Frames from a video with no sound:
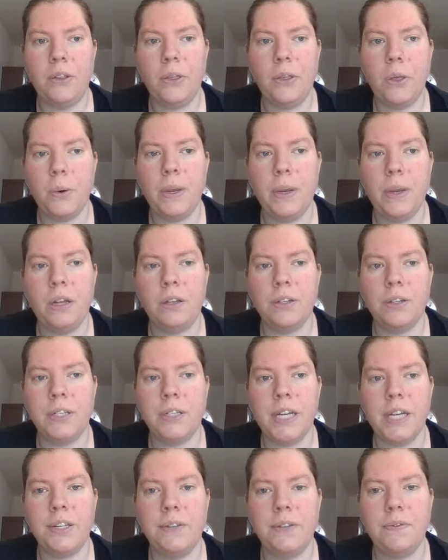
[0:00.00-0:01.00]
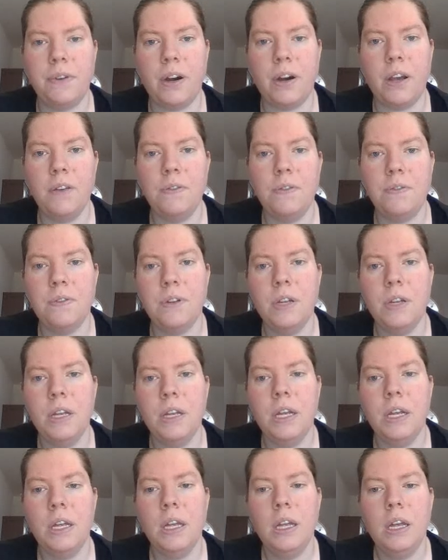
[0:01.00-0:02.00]
385,
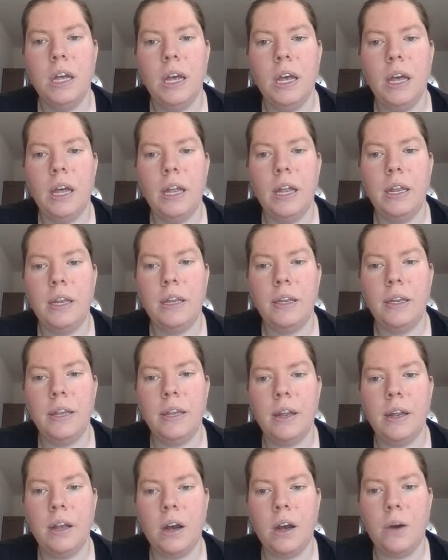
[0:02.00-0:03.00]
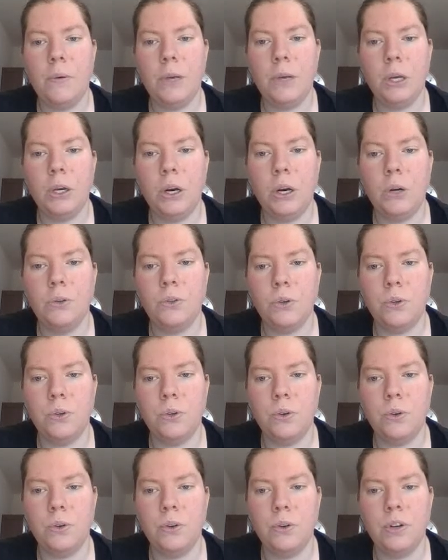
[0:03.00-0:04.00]
and then I will go
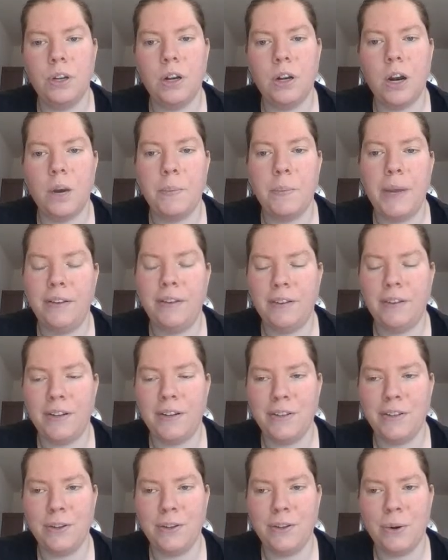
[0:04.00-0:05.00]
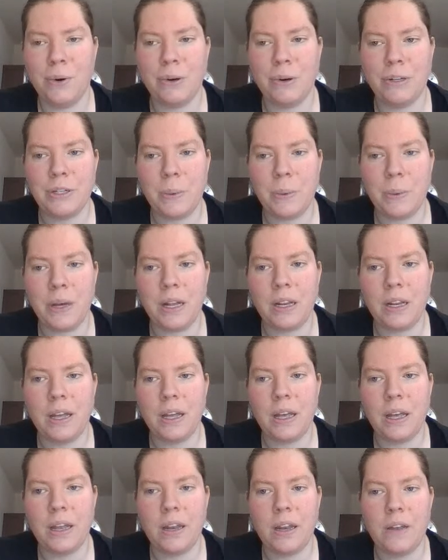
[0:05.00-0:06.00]
to the car maintenance, the orange one,
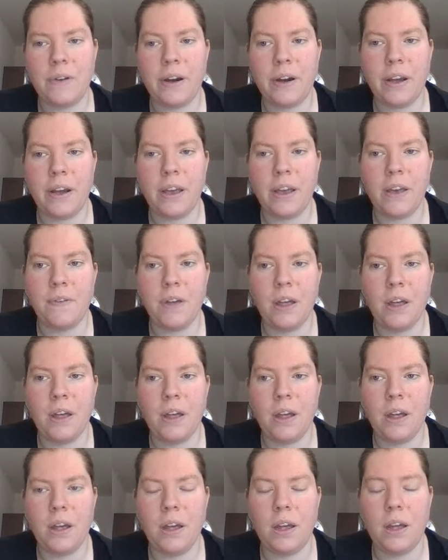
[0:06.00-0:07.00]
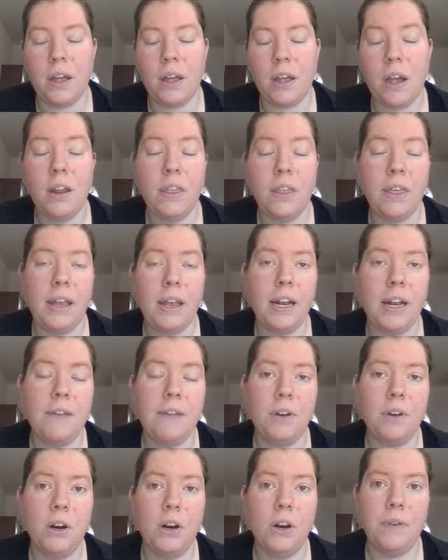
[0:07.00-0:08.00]
and if I have anything
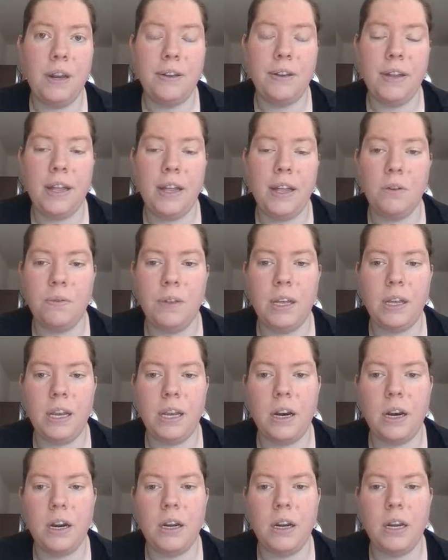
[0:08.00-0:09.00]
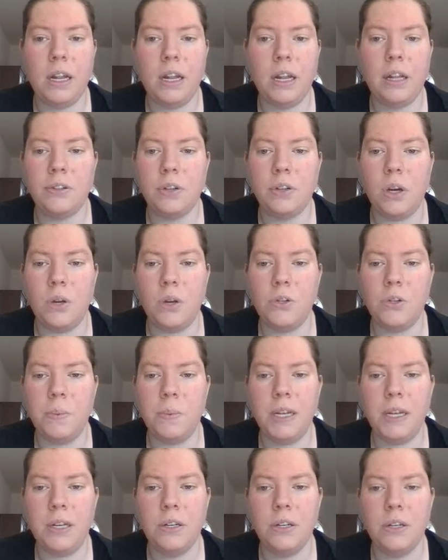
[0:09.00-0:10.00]
left over at the end of the year, then it's going to
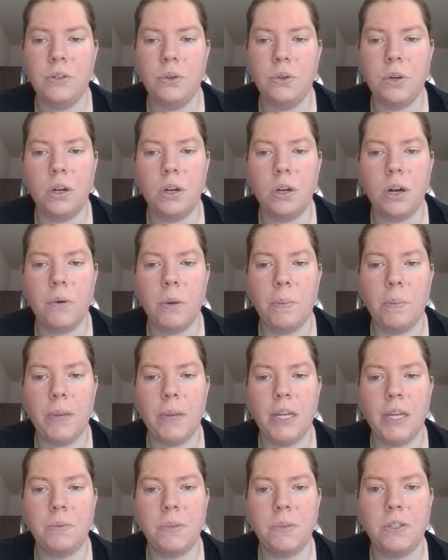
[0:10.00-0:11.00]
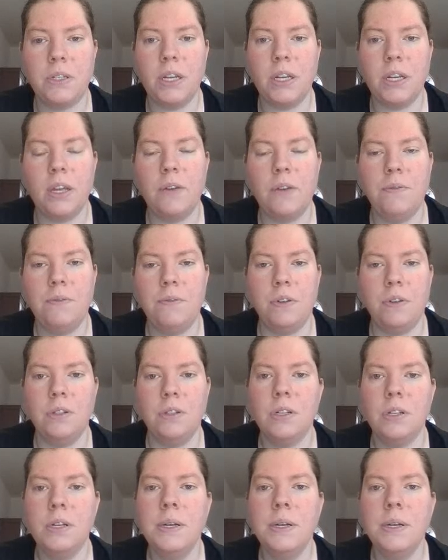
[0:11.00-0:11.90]
be to the car replacement sinking fund.